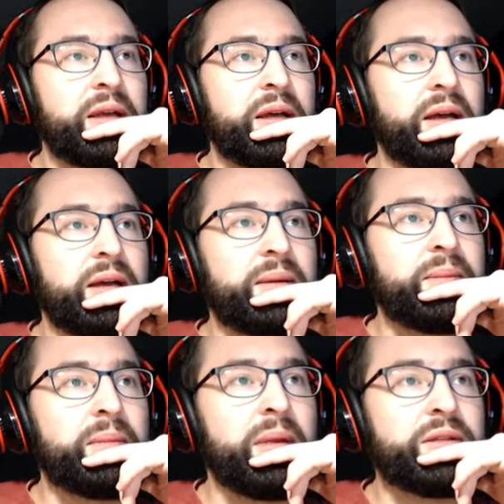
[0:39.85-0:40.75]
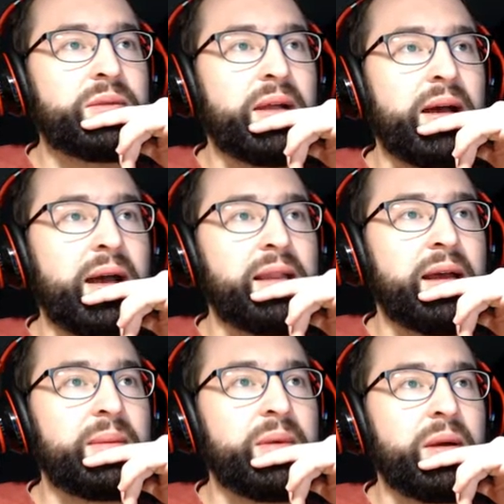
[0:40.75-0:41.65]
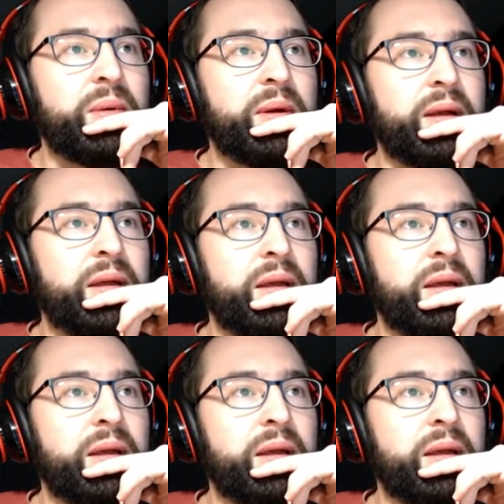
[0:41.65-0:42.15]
I just want to highlight it right quick.